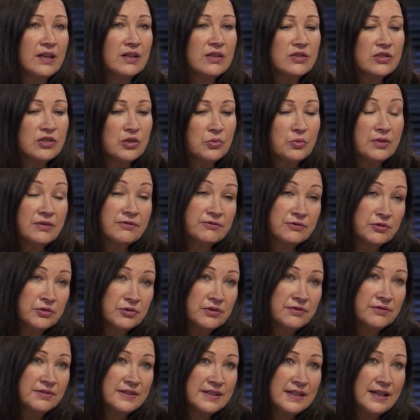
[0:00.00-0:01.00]
So we
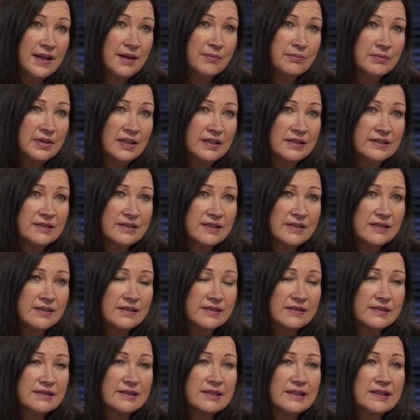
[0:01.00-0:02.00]
phoned for the
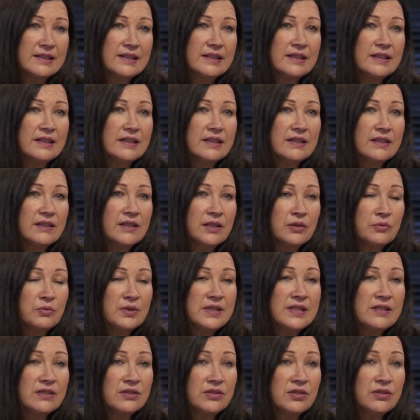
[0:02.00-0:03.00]
ambulance. They
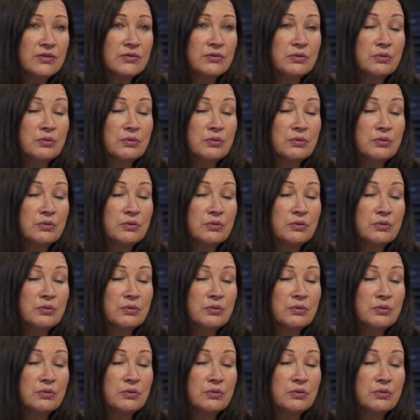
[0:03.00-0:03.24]
whisked her